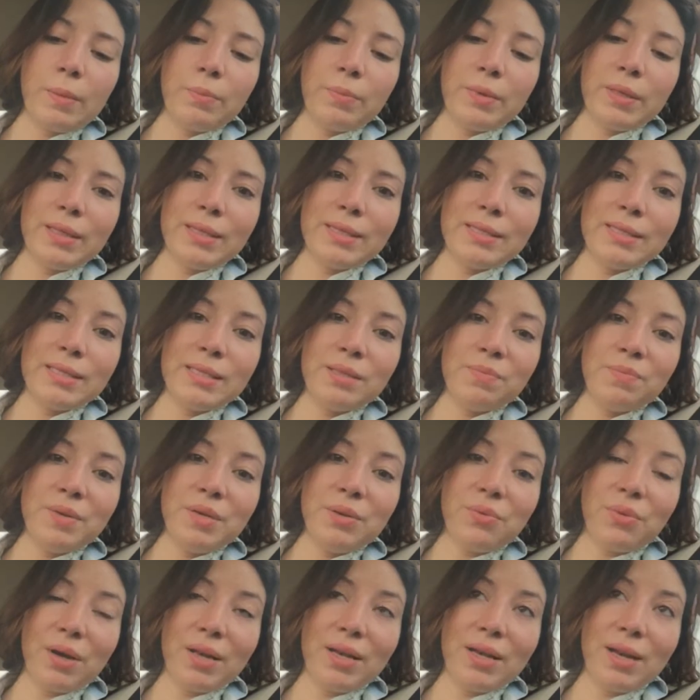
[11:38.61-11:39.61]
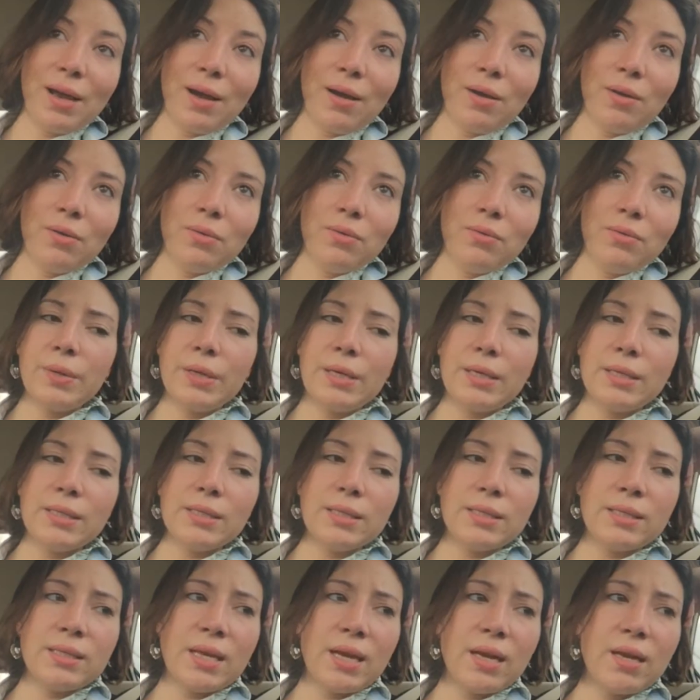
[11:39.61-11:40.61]
But this is me right now, because
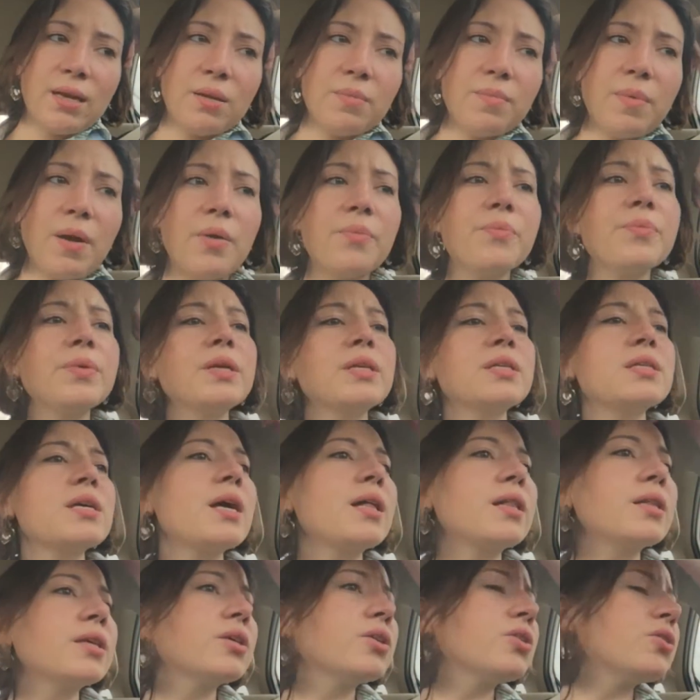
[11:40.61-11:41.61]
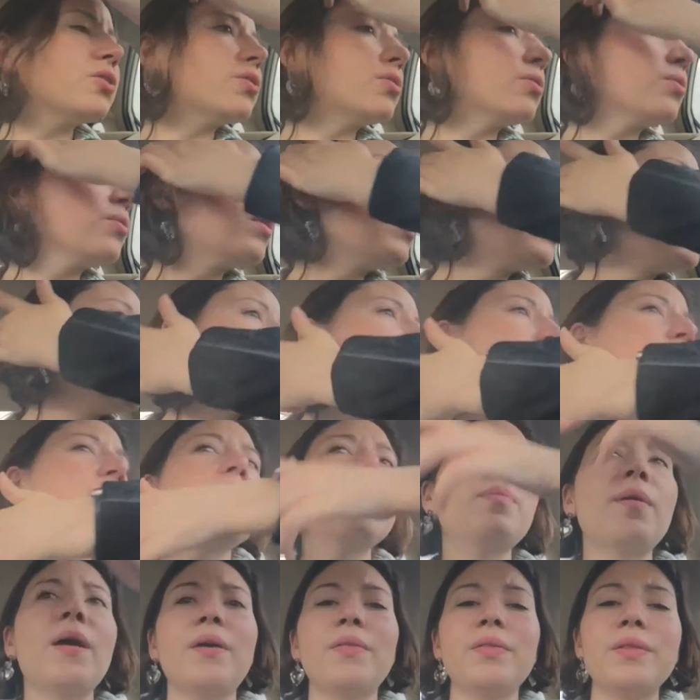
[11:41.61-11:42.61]
it's not about me telling you
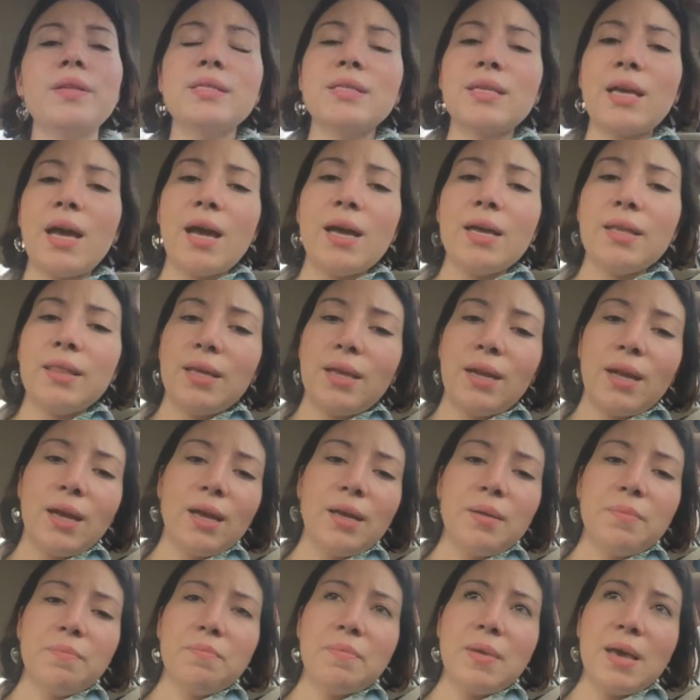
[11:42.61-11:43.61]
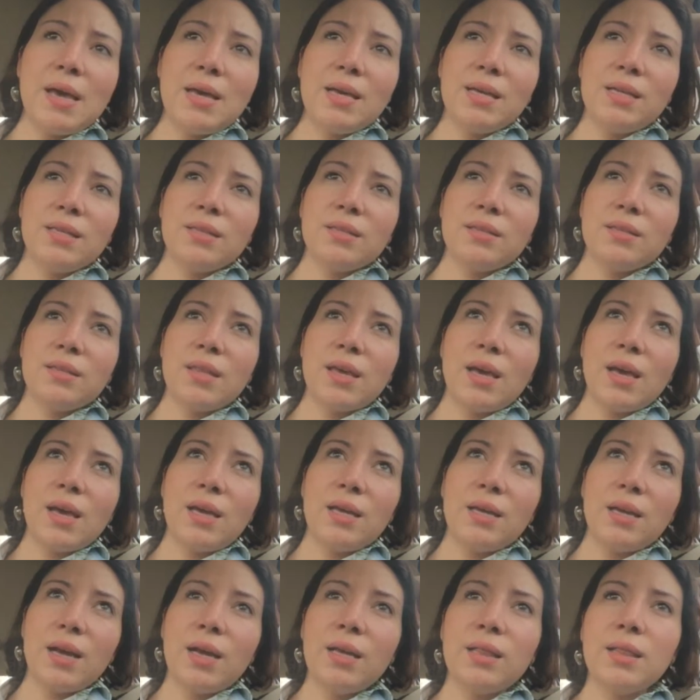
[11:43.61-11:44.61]
about this guy that I met,
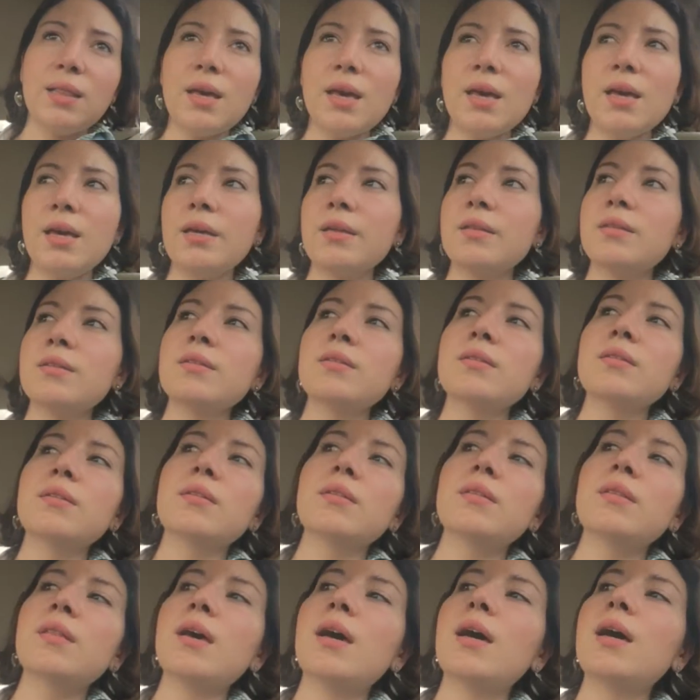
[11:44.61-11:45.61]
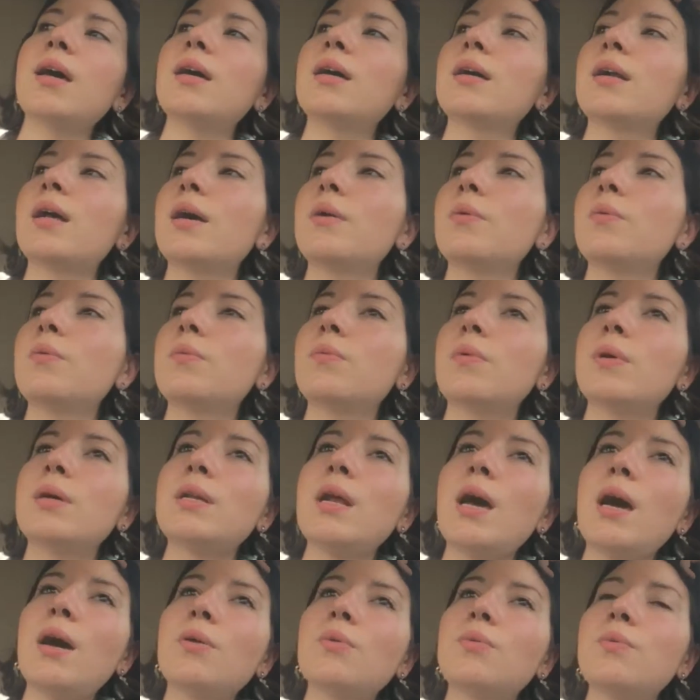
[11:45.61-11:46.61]
that I liked, that I
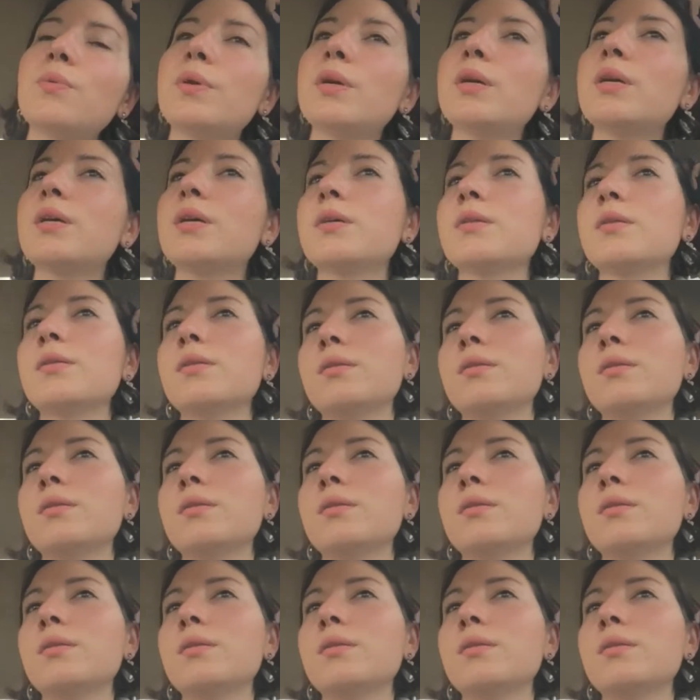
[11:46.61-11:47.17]
went out with,